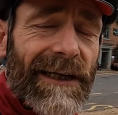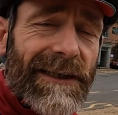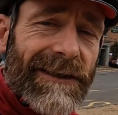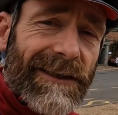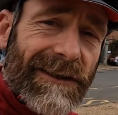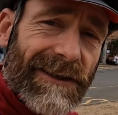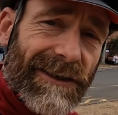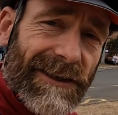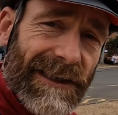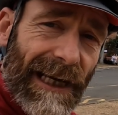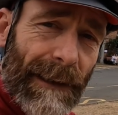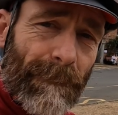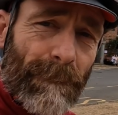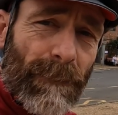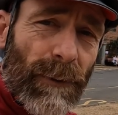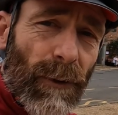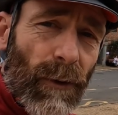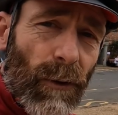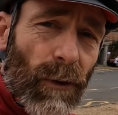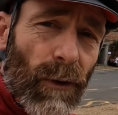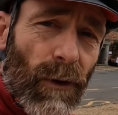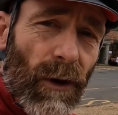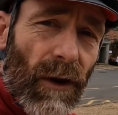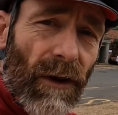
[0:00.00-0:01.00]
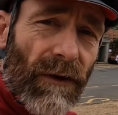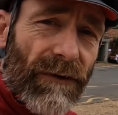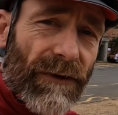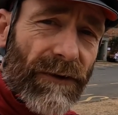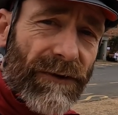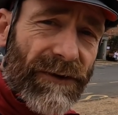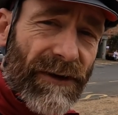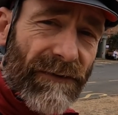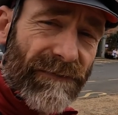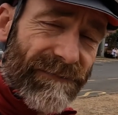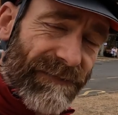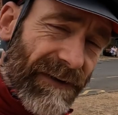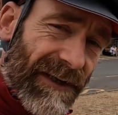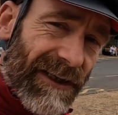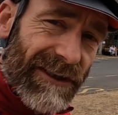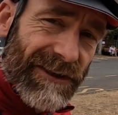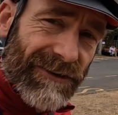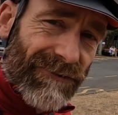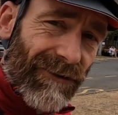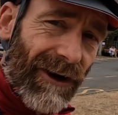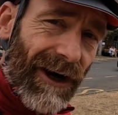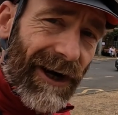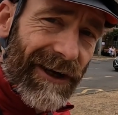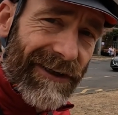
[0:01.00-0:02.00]
to sample the
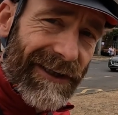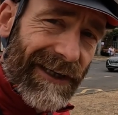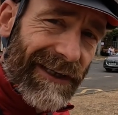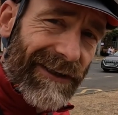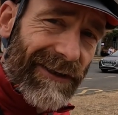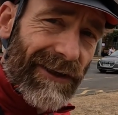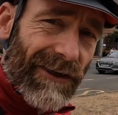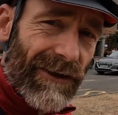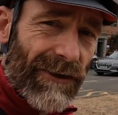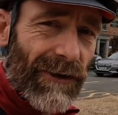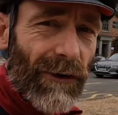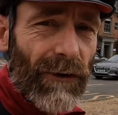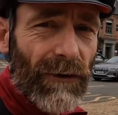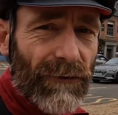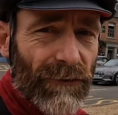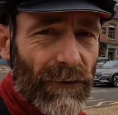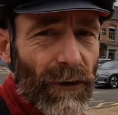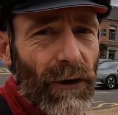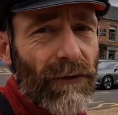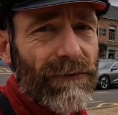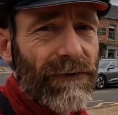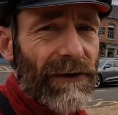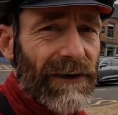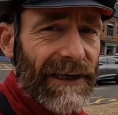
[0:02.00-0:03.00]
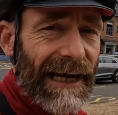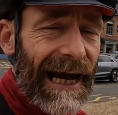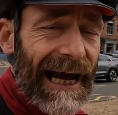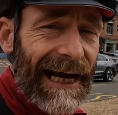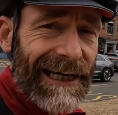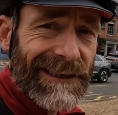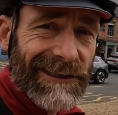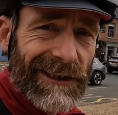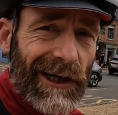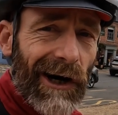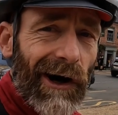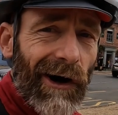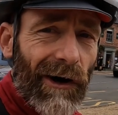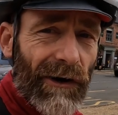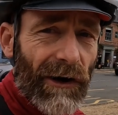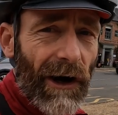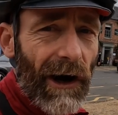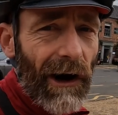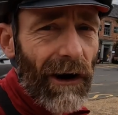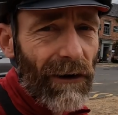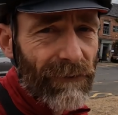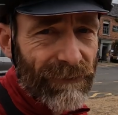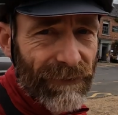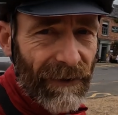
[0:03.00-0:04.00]
diverse riding that North Norfolk has on
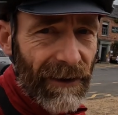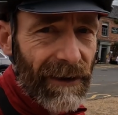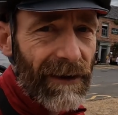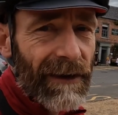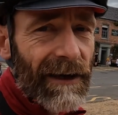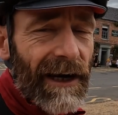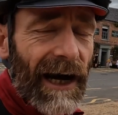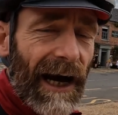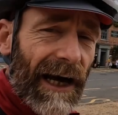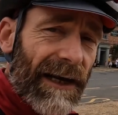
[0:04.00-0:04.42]
offer.